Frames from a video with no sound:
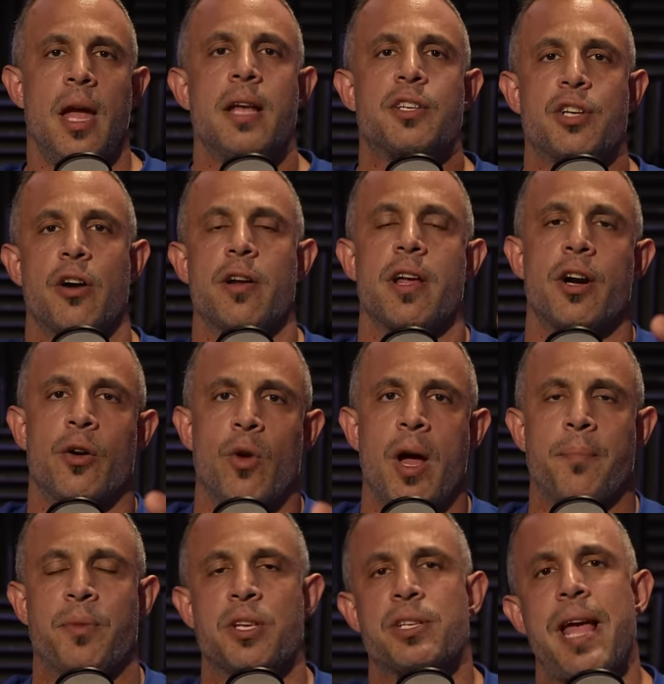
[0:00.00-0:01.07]
Hey, sorry to
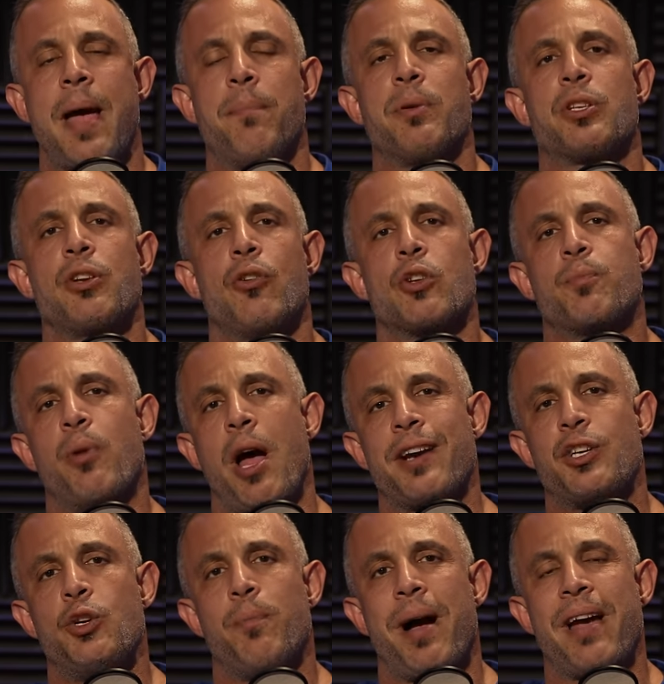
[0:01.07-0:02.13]
interrupt. This episode is brought
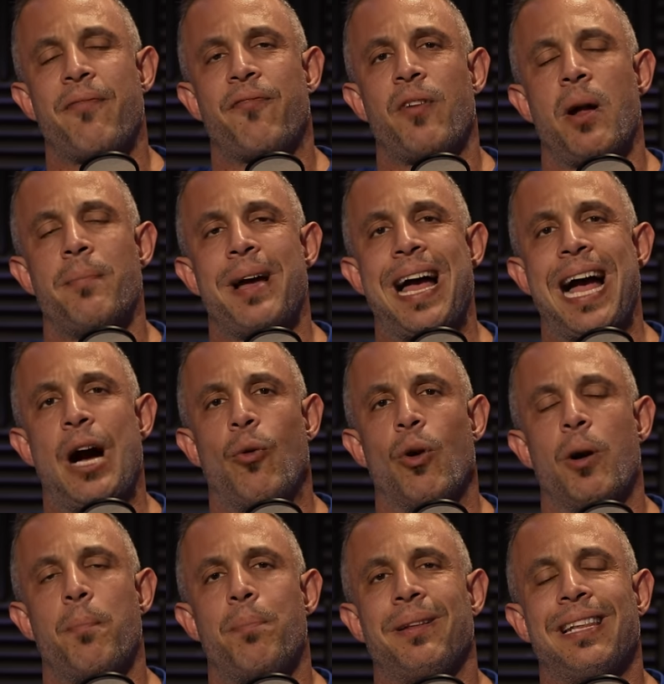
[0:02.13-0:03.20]
to you by From
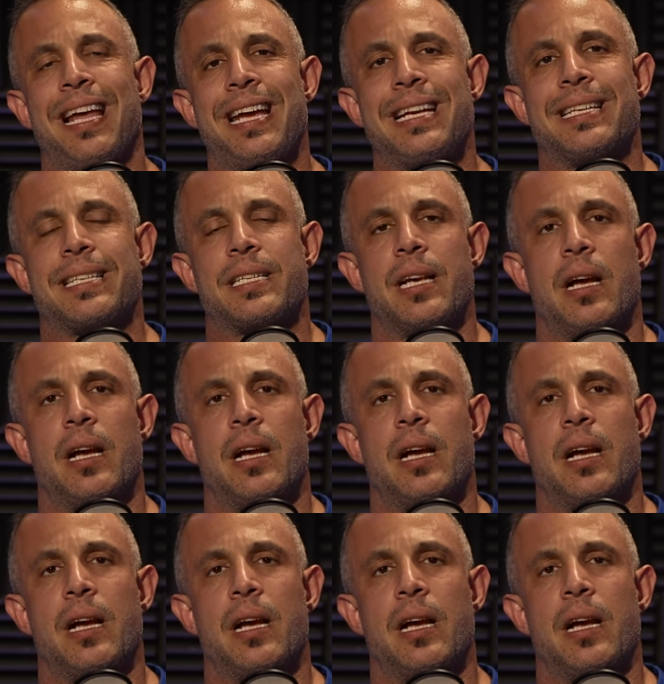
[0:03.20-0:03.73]
Our Place.